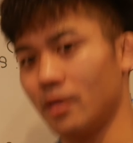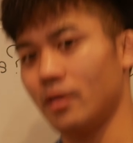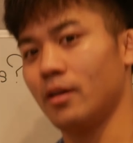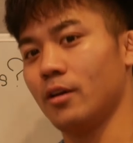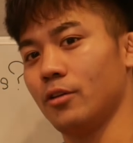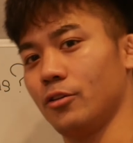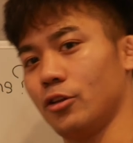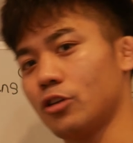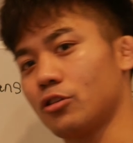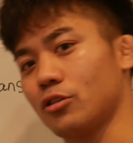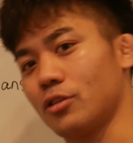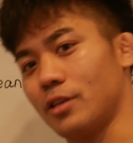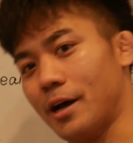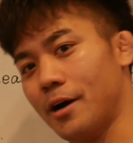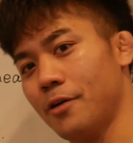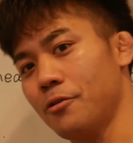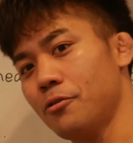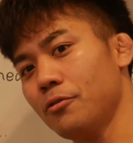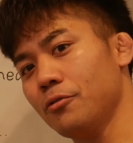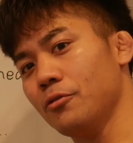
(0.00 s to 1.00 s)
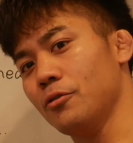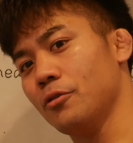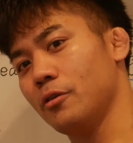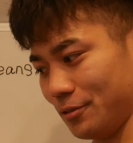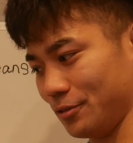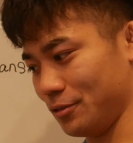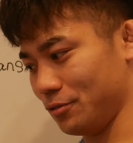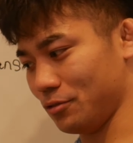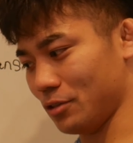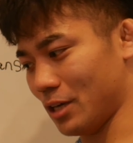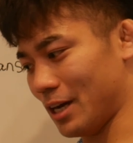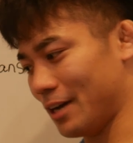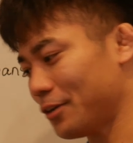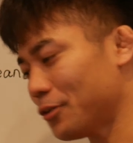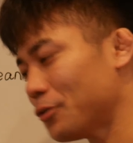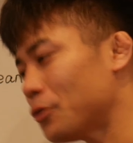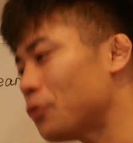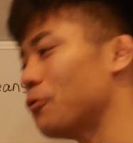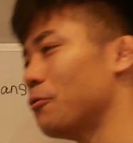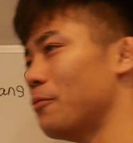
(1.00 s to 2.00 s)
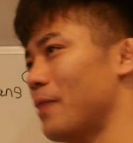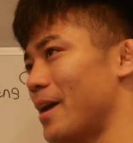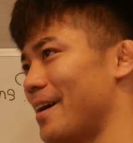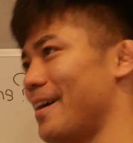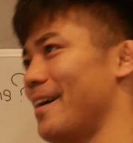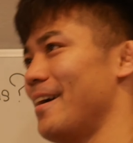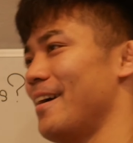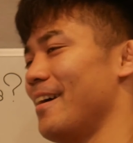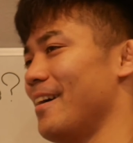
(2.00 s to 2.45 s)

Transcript: not now. I don't know why